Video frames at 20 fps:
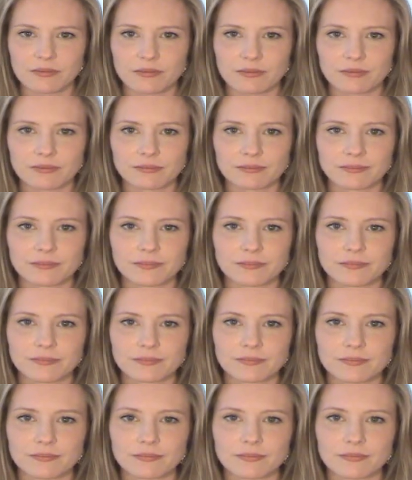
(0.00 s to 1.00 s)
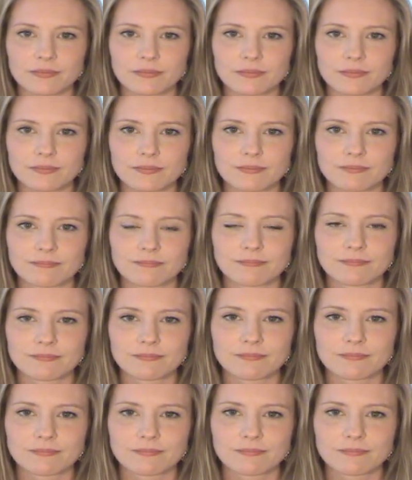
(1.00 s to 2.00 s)

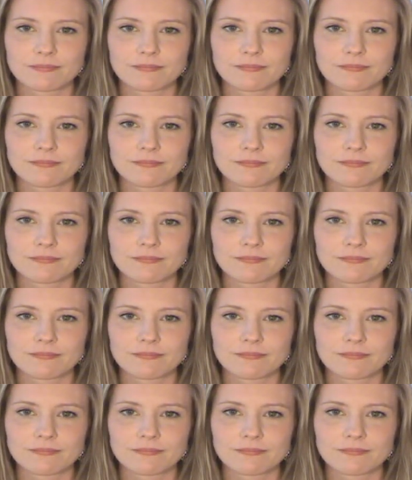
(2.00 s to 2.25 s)
Nobody speaks.